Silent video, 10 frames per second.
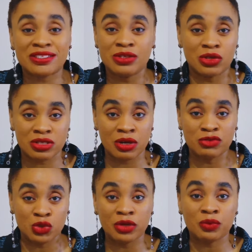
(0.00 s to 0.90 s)
see
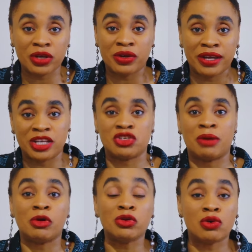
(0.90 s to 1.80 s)
yourself doing when you're in
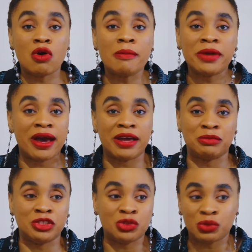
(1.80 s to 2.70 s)
Nigeria, but you come here and
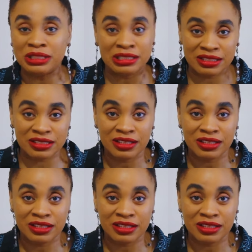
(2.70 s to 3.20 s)
be doing it.